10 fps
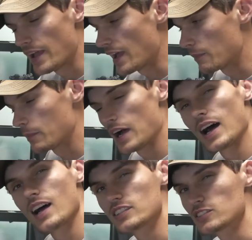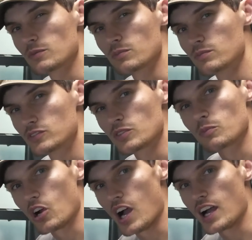bat, buy some,
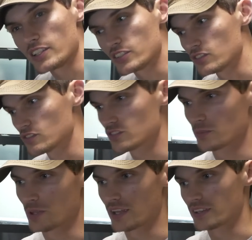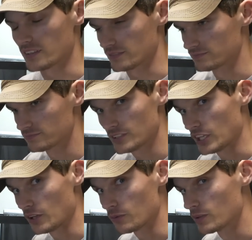some rocks, some like,
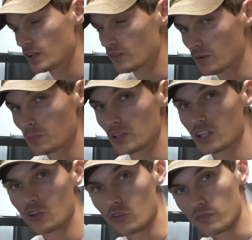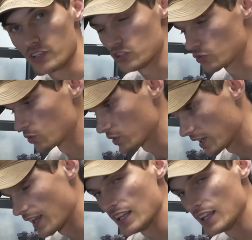you know, from the local fish store that I